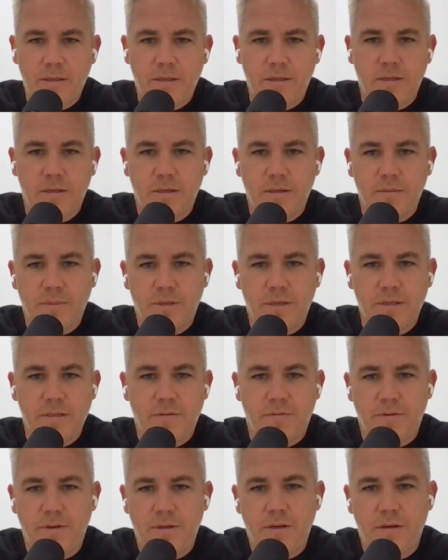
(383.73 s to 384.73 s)
Because
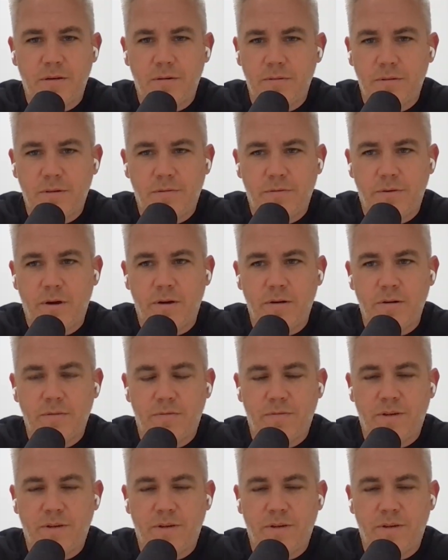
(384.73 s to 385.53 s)
if we aren't